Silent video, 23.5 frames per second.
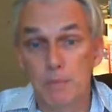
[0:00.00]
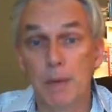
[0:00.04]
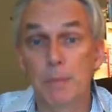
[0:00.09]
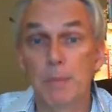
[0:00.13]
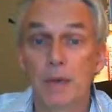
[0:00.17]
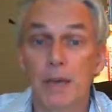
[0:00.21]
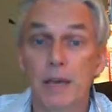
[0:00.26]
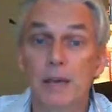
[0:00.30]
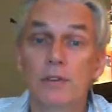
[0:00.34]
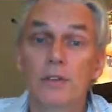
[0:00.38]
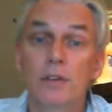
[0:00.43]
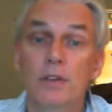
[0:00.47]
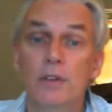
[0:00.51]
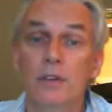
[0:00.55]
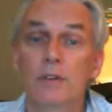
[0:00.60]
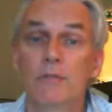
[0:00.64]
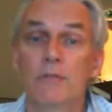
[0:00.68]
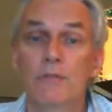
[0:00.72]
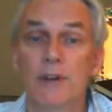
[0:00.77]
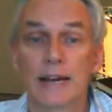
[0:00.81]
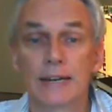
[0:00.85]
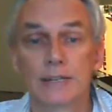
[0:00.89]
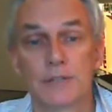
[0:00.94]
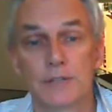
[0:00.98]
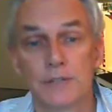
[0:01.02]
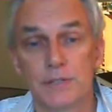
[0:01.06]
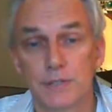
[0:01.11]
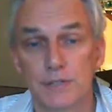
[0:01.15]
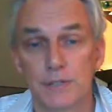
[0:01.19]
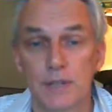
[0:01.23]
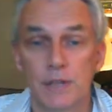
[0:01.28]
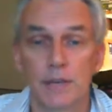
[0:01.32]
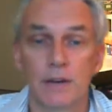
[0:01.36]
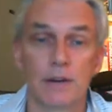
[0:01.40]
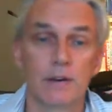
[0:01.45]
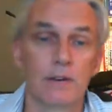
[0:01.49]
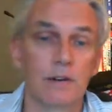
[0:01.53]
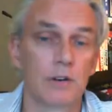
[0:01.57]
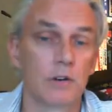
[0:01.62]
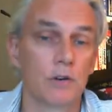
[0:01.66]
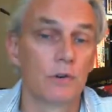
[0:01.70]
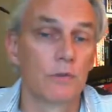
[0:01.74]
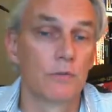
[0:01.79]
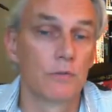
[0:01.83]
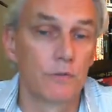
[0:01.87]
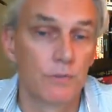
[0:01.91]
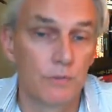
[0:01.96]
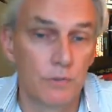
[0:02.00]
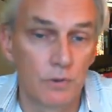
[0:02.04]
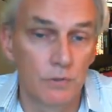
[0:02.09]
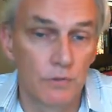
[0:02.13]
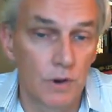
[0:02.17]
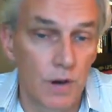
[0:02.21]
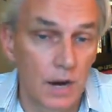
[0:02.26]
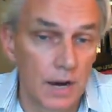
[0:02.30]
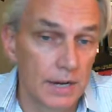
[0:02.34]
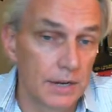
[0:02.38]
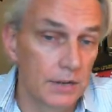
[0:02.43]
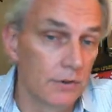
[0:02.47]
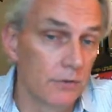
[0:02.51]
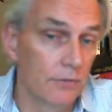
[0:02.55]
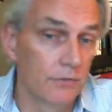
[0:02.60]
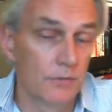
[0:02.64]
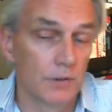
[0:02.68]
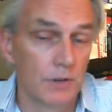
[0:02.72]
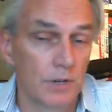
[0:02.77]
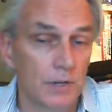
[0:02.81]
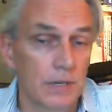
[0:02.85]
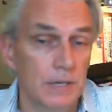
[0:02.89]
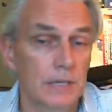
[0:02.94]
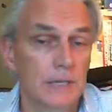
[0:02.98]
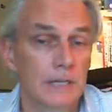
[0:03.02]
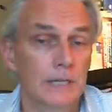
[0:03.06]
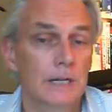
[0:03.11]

maybe 18 factors in there, and you've divide, you've uh,